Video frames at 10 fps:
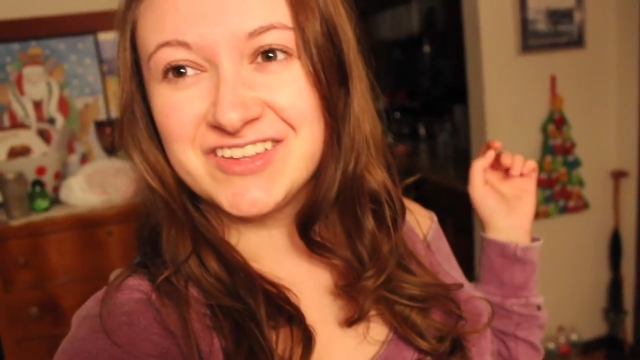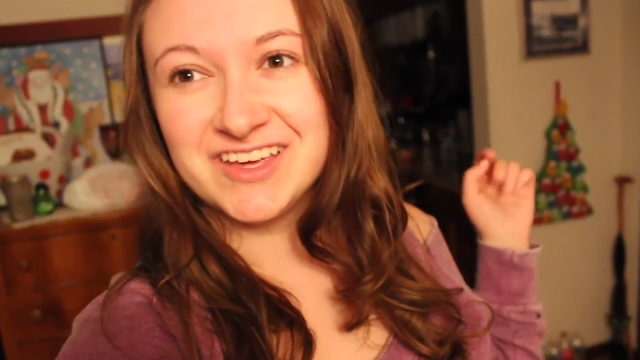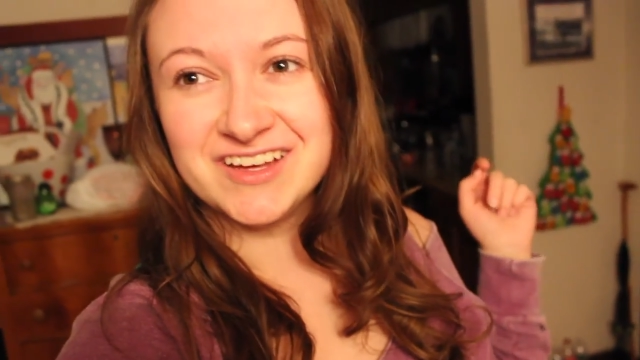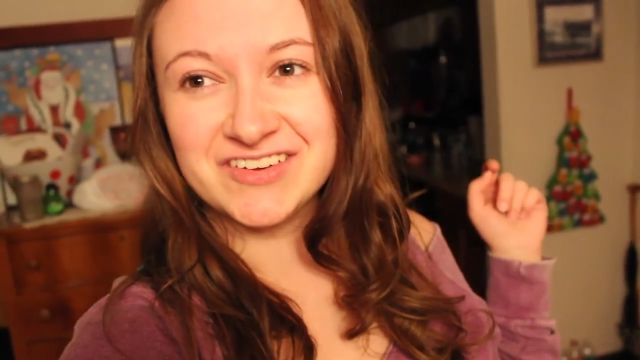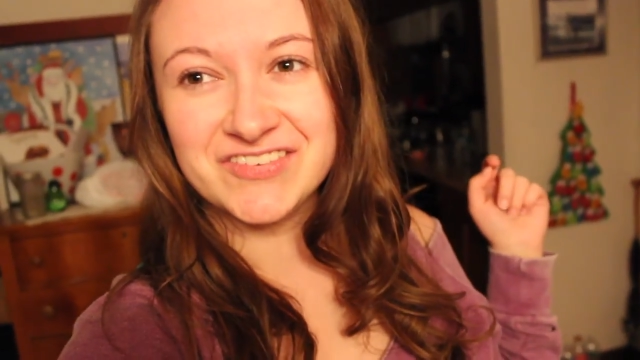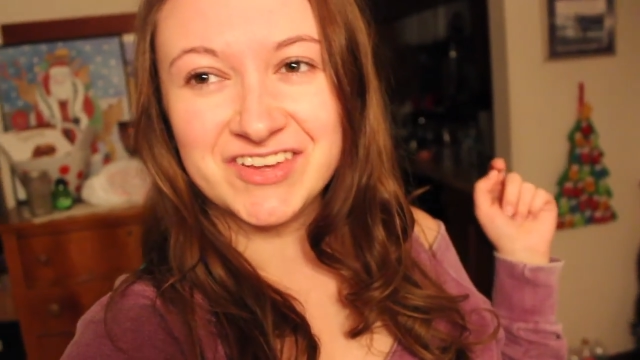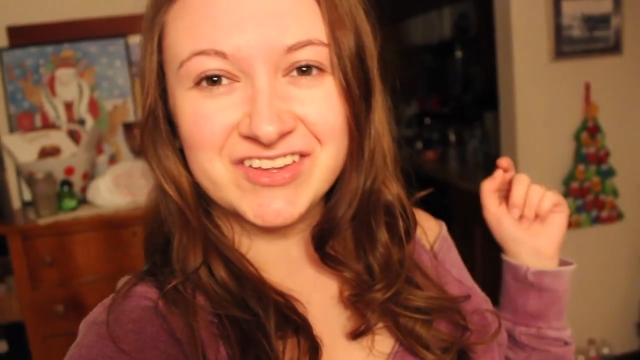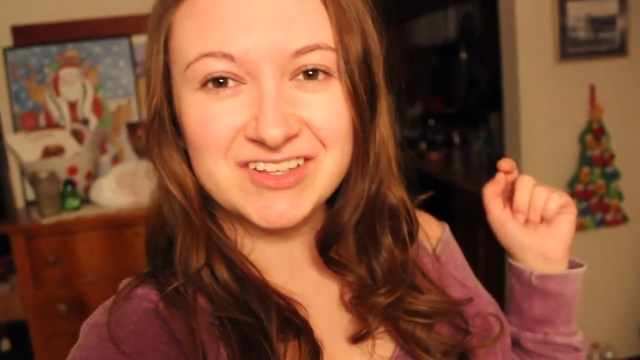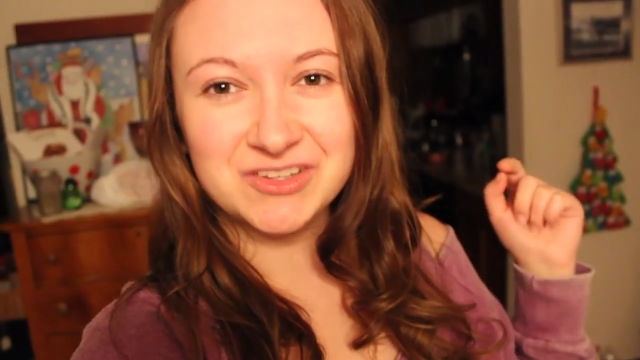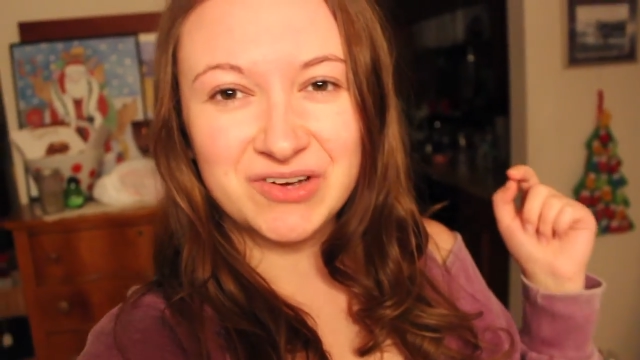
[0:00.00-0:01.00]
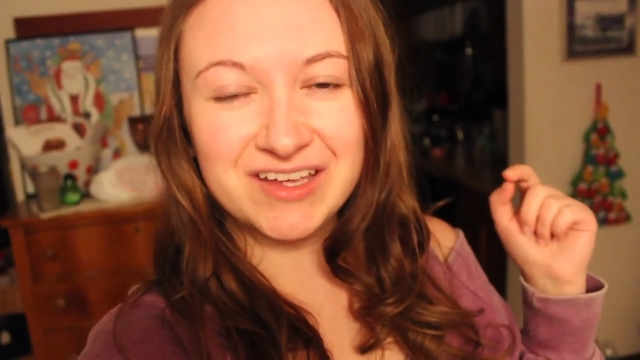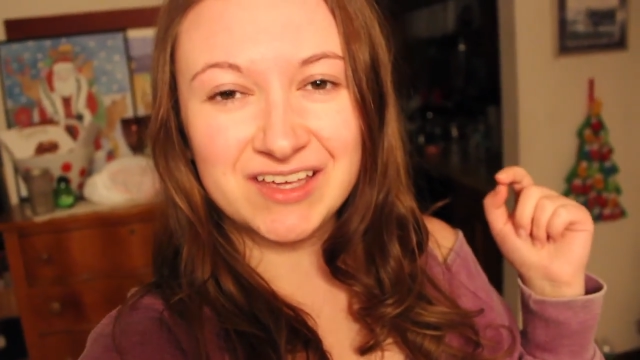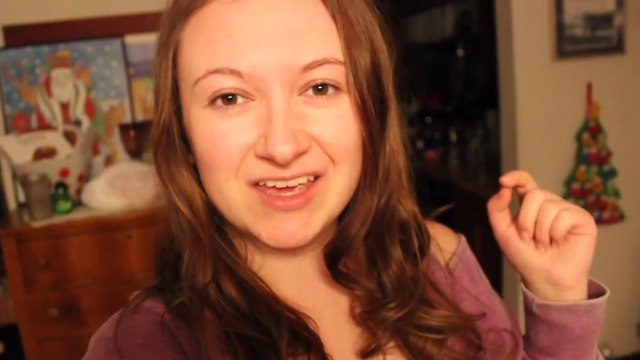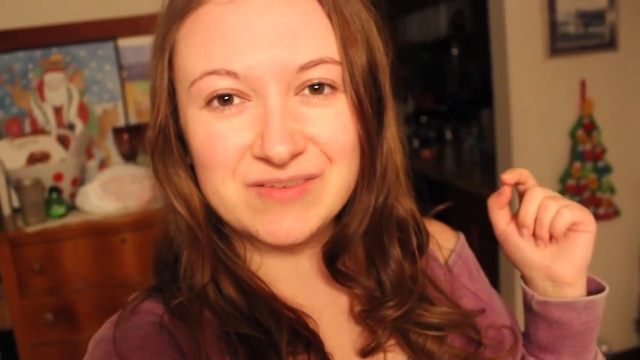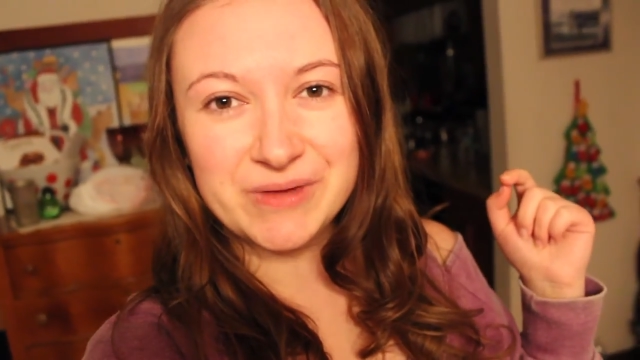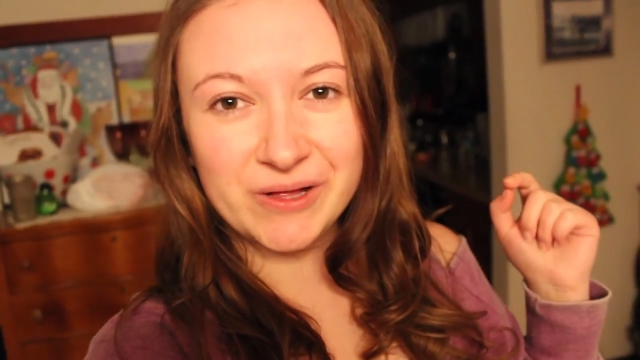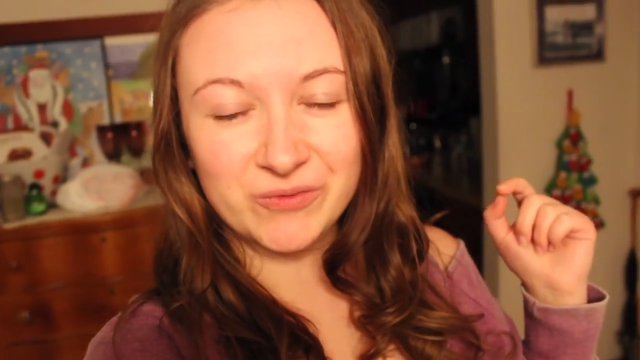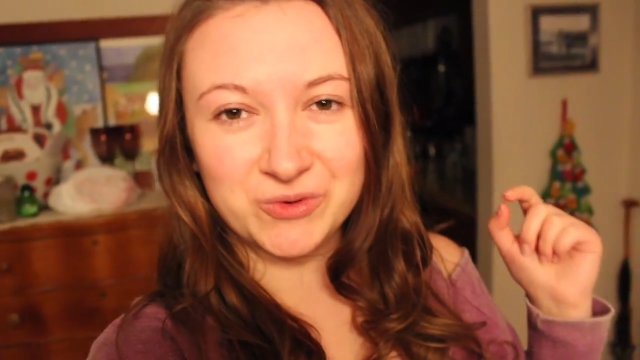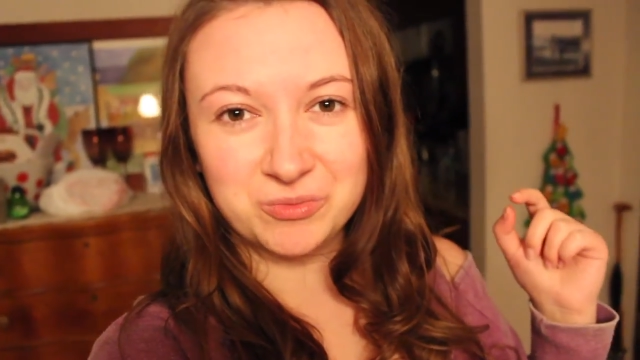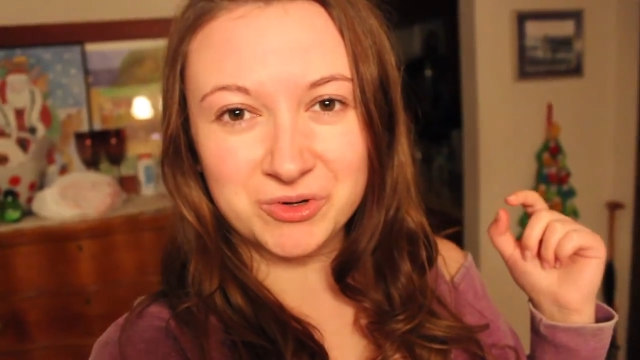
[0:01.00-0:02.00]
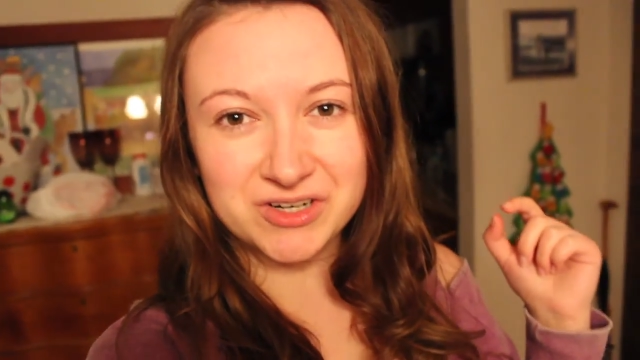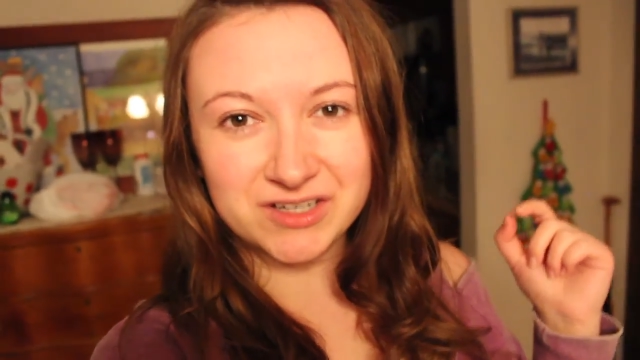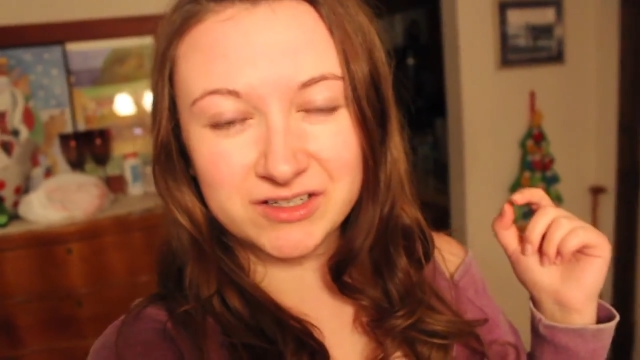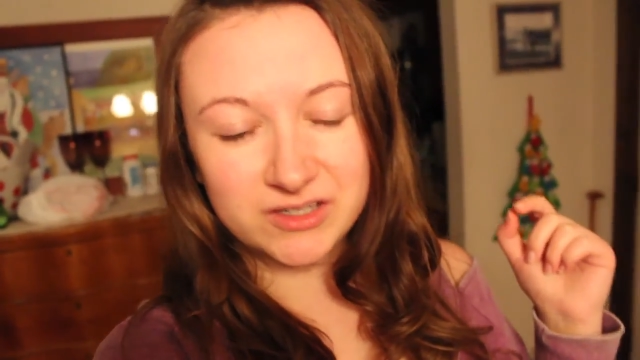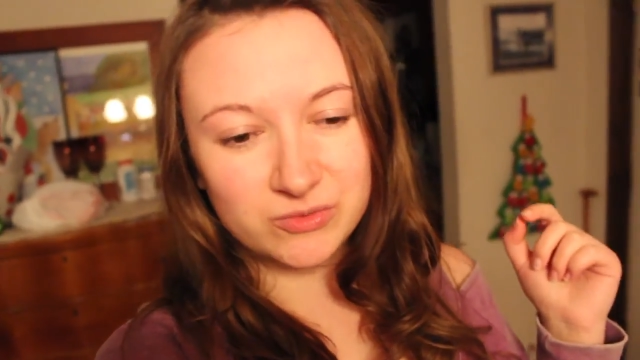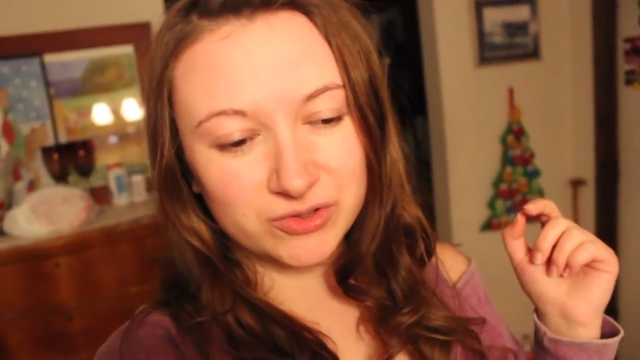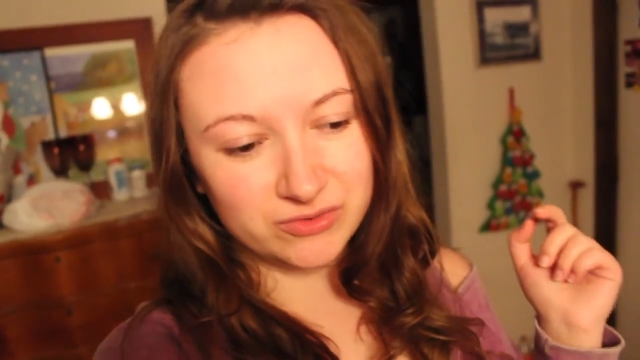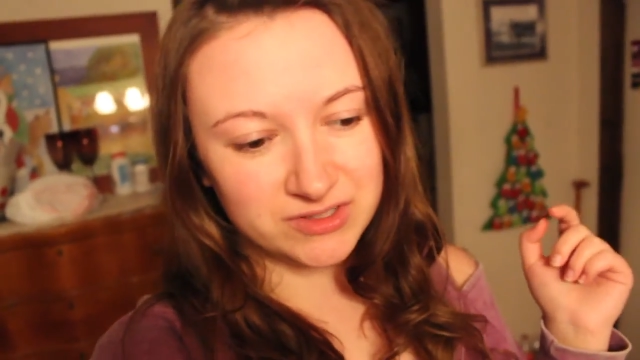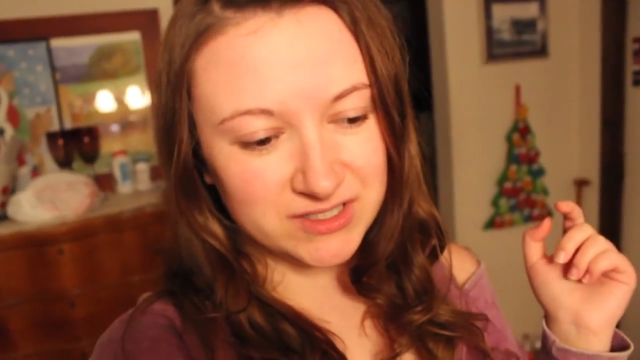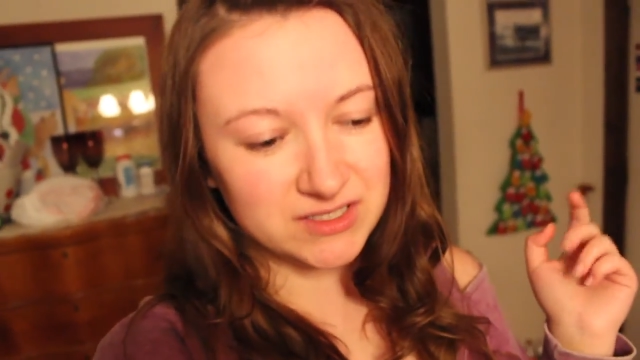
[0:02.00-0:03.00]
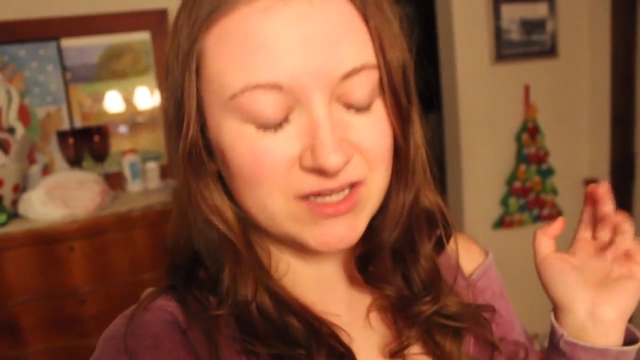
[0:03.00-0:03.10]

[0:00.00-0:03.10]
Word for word: yeah, I like the way it came out. No more ugly roots